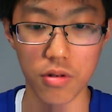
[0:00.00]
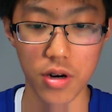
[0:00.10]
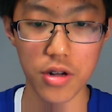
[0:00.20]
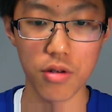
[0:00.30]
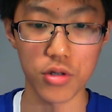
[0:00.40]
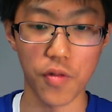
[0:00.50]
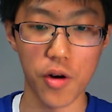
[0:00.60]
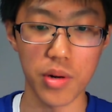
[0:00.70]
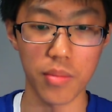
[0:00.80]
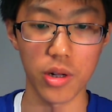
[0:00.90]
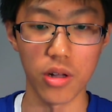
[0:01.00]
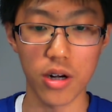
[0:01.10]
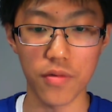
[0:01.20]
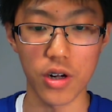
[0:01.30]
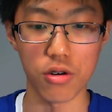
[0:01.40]
Alright, it was farming up a
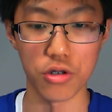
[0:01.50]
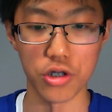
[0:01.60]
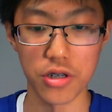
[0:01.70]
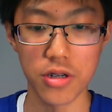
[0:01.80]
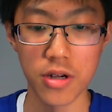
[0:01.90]
lot of energy.